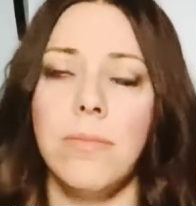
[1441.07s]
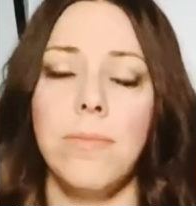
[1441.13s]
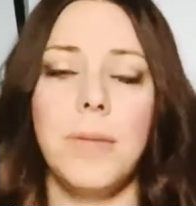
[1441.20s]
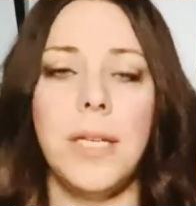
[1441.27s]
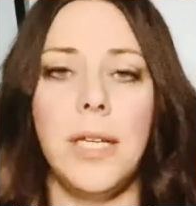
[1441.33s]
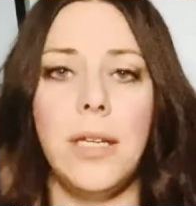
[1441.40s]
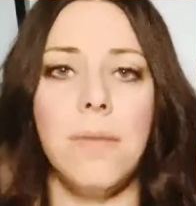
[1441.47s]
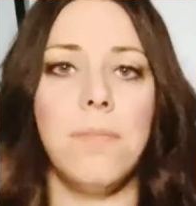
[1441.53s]

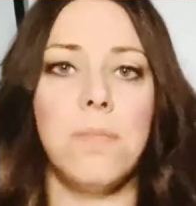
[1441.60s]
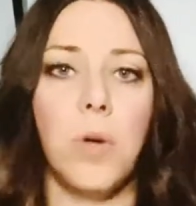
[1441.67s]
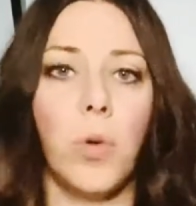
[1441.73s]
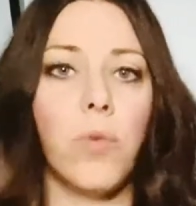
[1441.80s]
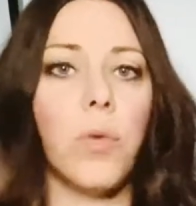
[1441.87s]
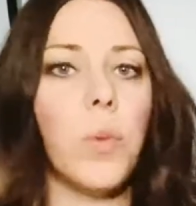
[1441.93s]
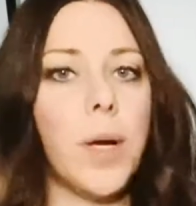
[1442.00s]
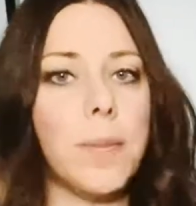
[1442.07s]
be
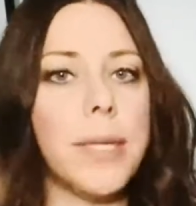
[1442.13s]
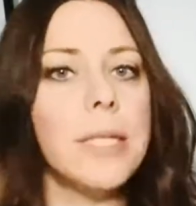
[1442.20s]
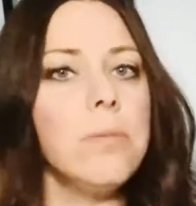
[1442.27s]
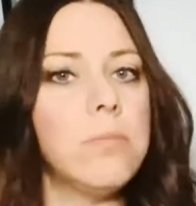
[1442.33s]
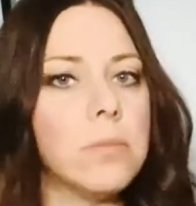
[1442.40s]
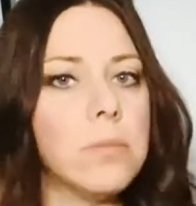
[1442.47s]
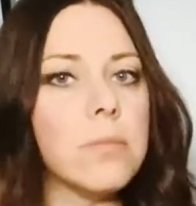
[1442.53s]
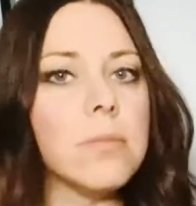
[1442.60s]
overwhelming.
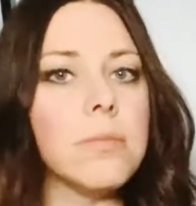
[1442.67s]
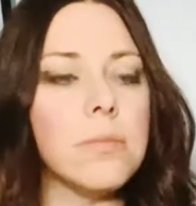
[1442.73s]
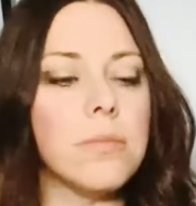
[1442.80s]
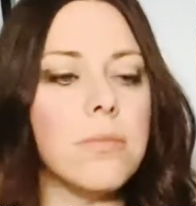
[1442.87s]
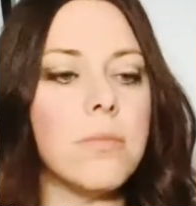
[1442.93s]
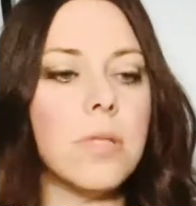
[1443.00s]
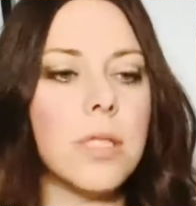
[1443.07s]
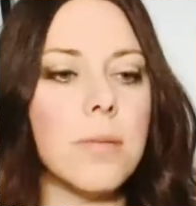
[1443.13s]

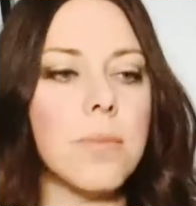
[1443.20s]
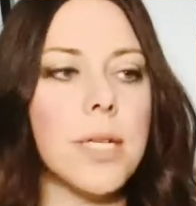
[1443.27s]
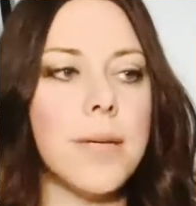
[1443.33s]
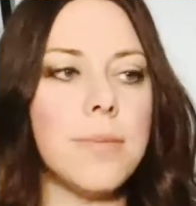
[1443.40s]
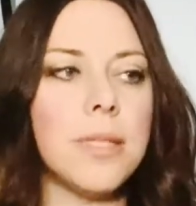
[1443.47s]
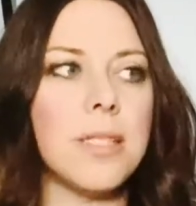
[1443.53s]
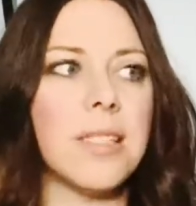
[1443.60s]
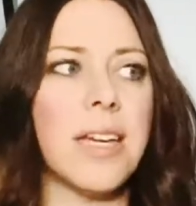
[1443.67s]

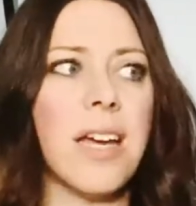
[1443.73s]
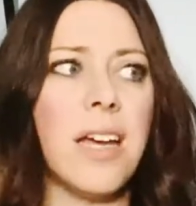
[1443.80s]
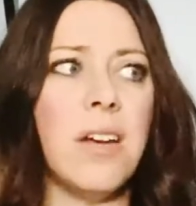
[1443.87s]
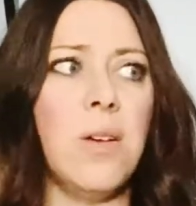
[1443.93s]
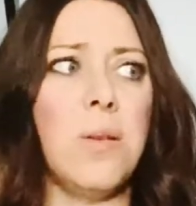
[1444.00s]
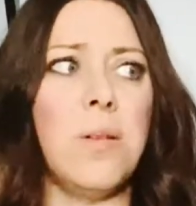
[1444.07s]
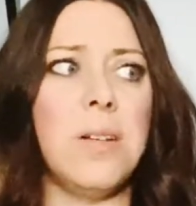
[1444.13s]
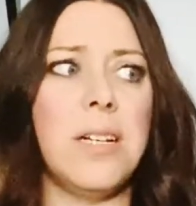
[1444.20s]
Sometimes it's like, I
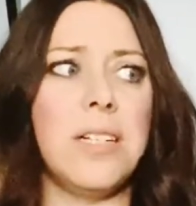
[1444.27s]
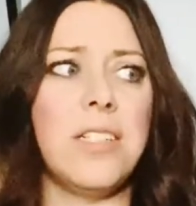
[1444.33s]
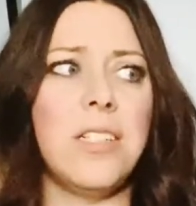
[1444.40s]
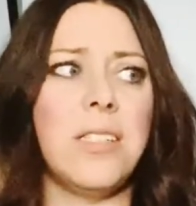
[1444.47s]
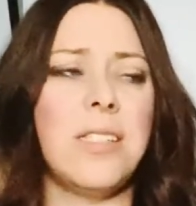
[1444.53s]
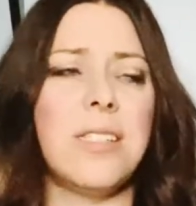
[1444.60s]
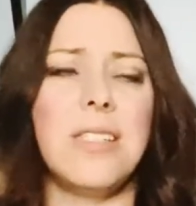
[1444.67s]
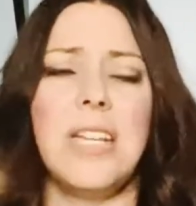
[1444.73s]
don't want,
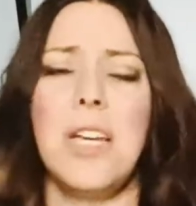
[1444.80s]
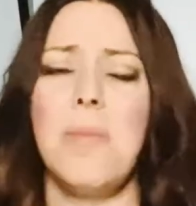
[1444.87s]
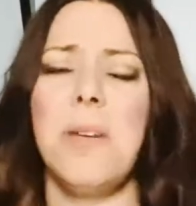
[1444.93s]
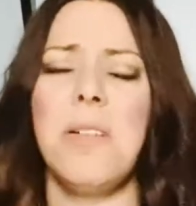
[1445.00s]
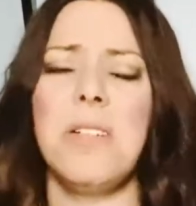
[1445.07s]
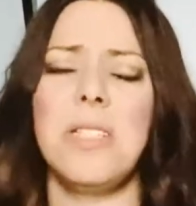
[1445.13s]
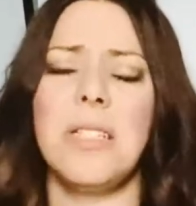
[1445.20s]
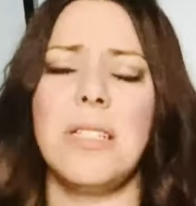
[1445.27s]
just tell
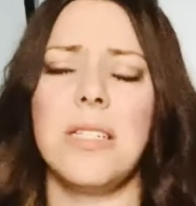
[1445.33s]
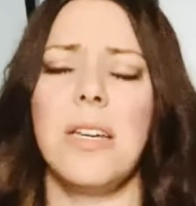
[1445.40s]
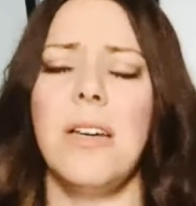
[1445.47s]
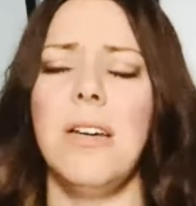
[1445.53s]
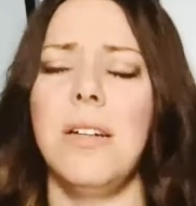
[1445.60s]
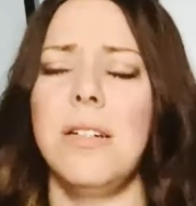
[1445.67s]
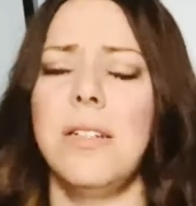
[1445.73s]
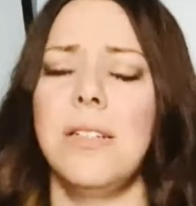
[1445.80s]
me what to
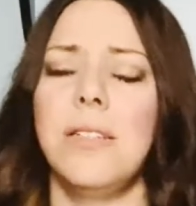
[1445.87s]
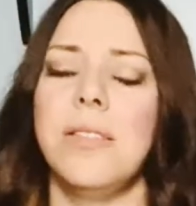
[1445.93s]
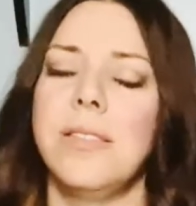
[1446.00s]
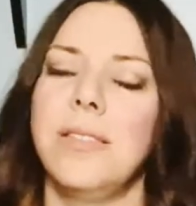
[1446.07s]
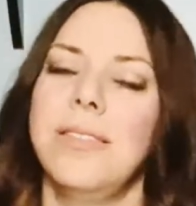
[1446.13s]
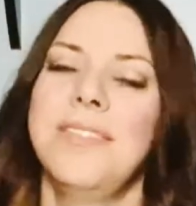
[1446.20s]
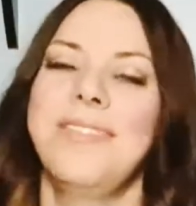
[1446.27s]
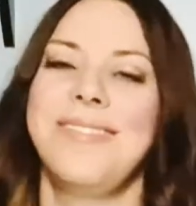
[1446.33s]

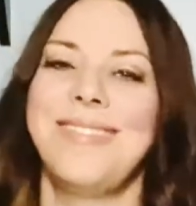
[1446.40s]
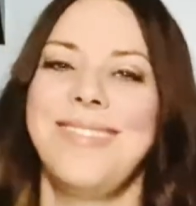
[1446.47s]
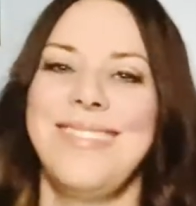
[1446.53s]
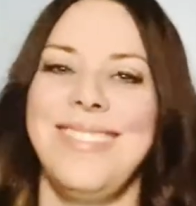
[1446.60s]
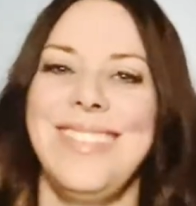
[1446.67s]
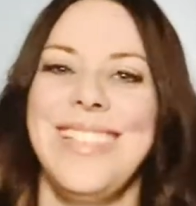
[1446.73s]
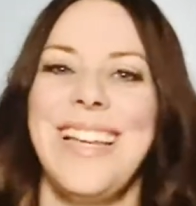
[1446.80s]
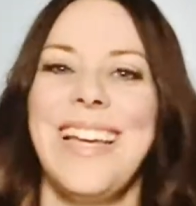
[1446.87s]

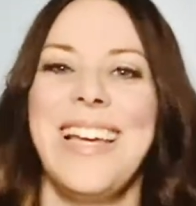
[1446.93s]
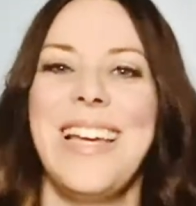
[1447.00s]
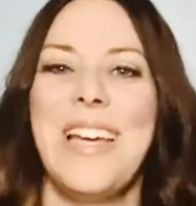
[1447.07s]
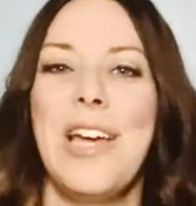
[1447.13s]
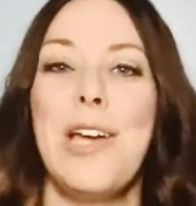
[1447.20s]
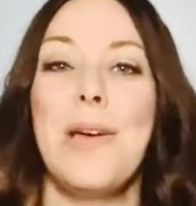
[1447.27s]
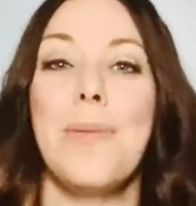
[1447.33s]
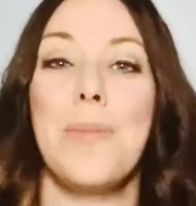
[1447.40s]
do.
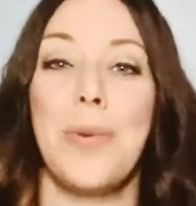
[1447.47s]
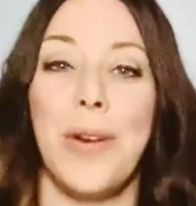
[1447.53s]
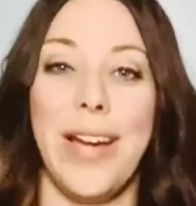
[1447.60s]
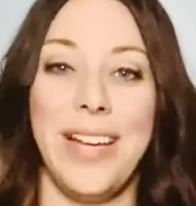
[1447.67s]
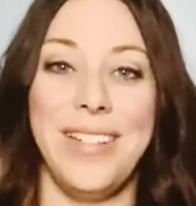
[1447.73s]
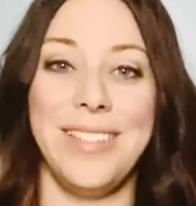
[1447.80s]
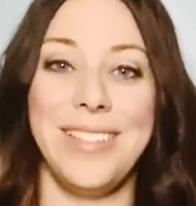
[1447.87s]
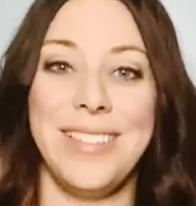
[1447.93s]

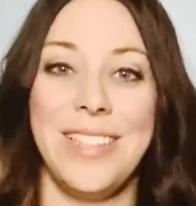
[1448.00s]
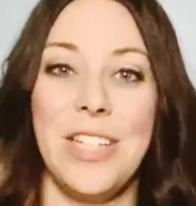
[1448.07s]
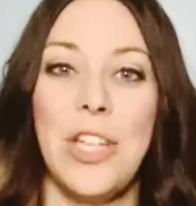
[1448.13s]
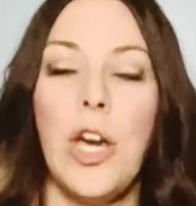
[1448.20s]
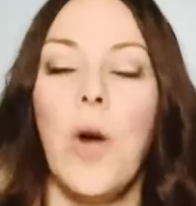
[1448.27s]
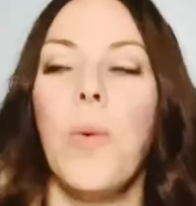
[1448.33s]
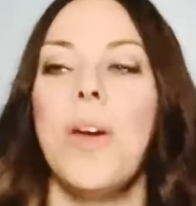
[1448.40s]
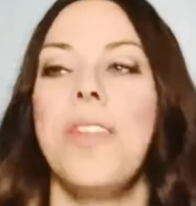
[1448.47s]
Pray.
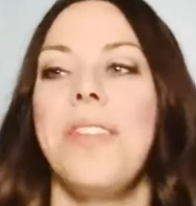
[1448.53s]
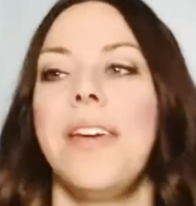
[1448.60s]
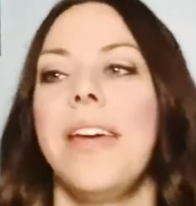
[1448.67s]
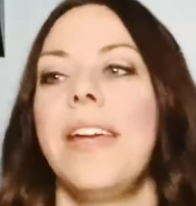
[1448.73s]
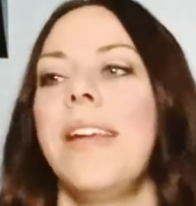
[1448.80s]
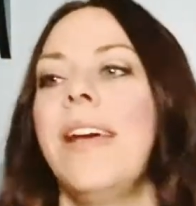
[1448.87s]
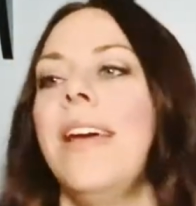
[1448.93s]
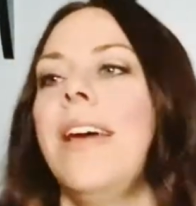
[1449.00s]
Go
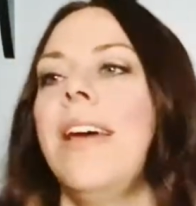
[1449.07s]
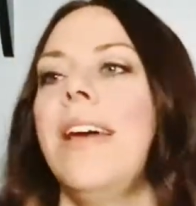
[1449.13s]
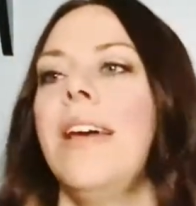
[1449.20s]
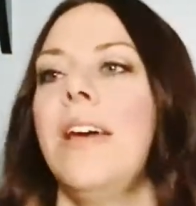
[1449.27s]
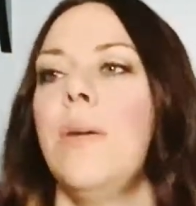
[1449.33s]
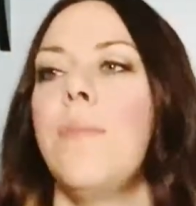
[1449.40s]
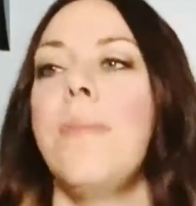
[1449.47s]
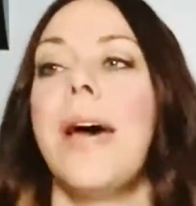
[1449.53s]
within.
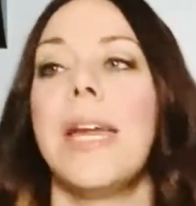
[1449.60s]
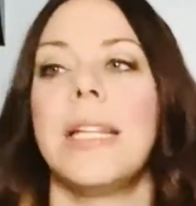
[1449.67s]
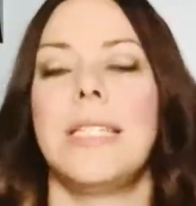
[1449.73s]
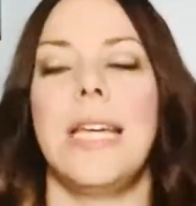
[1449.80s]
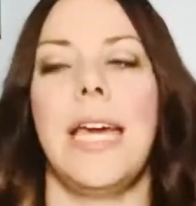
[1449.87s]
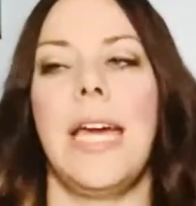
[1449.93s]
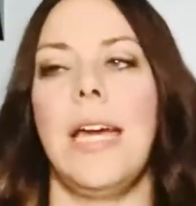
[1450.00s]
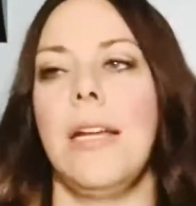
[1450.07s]

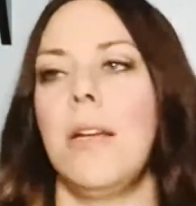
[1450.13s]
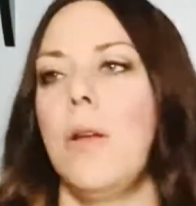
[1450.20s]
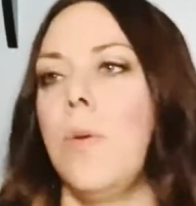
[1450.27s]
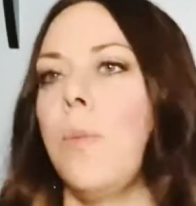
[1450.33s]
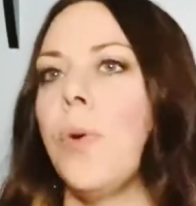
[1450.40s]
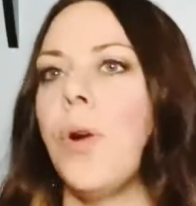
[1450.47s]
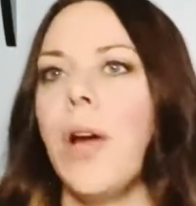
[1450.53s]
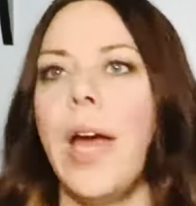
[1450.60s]
Meditate.
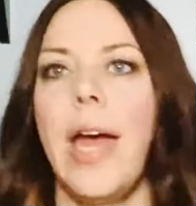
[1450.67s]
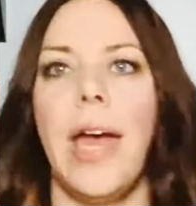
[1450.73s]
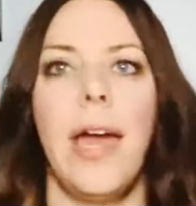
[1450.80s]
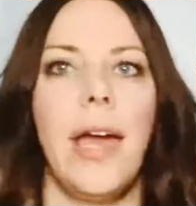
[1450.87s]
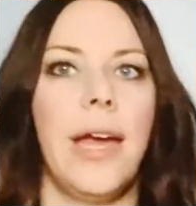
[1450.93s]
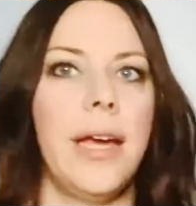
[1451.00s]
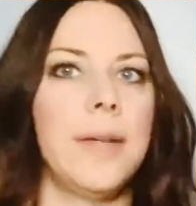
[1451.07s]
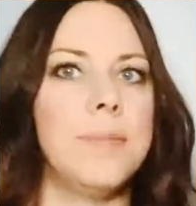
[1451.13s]

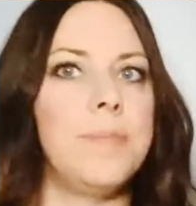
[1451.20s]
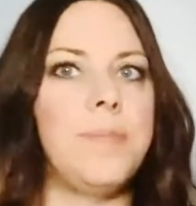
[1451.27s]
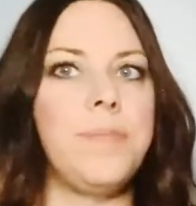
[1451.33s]
Pray.